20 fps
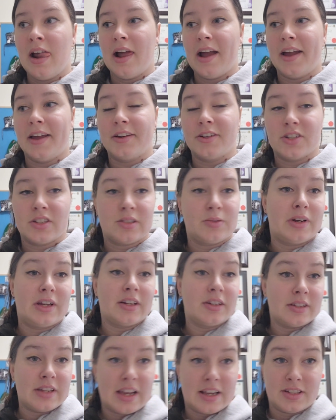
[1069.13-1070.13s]
and just when
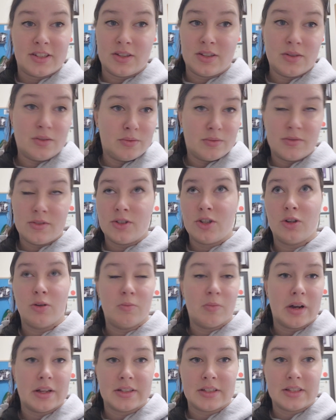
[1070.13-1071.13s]
it takes you two
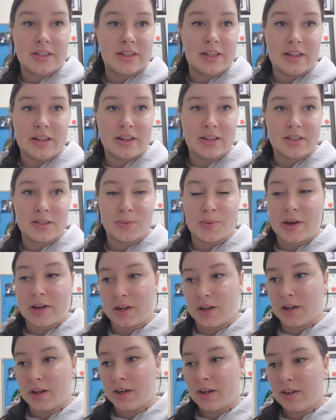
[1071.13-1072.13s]
months to knit a
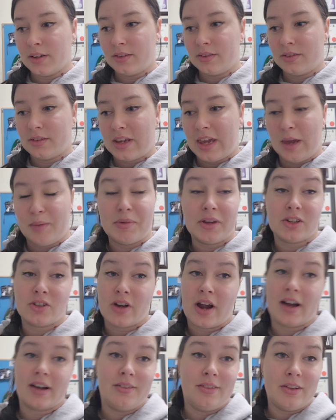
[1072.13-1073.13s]
sweater, keeping
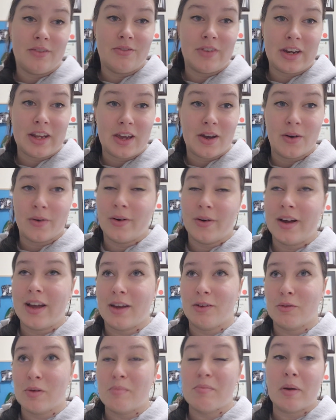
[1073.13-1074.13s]
track of the video
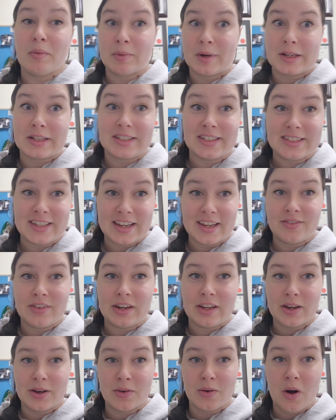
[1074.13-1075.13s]
and remembering to take
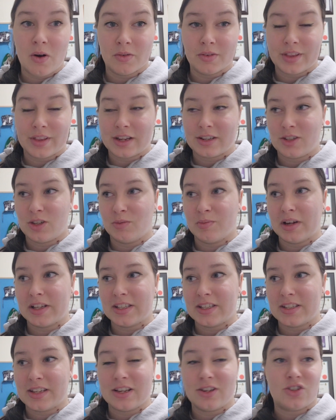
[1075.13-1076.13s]
video over that two
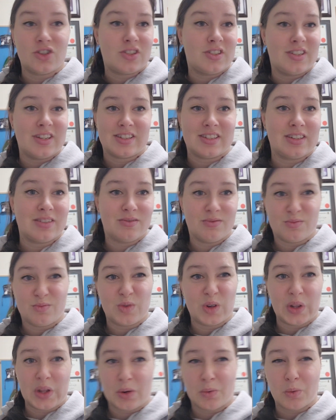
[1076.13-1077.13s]
months, it just doesn't
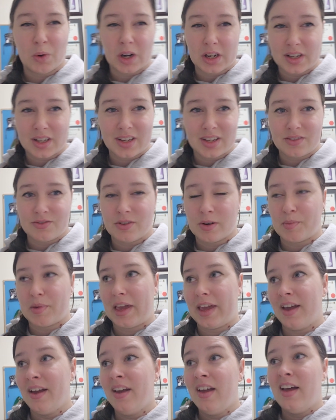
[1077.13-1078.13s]
really work for
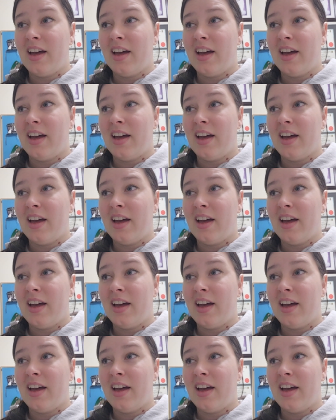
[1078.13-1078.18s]
me.